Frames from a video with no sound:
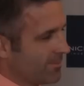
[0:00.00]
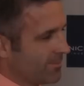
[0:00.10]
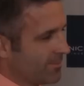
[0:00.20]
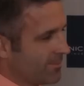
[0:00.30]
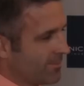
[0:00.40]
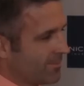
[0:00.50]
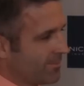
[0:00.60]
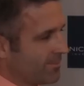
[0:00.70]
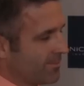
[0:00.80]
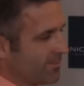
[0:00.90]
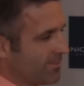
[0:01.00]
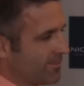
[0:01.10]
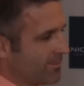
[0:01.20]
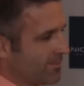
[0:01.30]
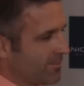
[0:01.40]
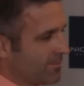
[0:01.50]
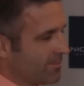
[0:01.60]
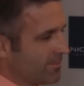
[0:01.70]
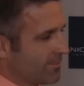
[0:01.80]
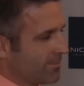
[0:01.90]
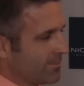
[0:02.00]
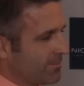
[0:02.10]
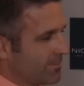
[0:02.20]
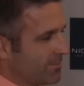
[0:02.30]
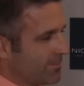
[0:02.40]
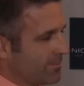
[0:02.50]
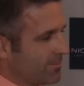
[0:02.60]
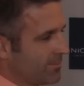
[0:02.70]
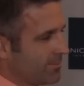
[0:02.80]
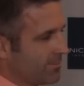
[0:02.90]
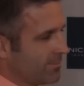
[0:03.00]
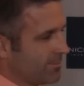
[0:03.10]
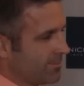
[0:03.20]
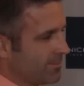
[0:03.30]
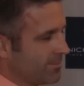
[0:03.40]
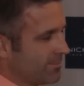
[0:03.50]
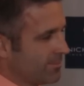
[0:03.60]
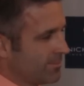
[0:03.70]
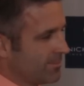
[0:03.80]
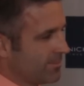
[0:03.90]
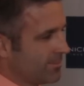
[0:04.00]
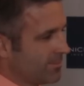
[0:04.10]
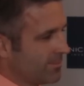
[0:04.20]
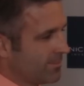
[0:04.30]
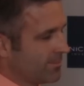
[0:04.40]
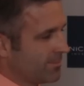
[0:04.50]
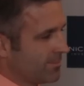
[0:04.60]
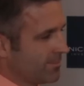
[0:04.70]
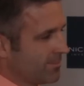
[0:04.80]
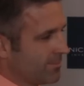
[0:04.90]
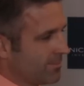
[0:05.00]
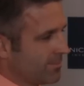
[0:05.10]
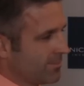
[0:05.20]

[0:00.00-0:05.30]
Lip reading: (not speaking)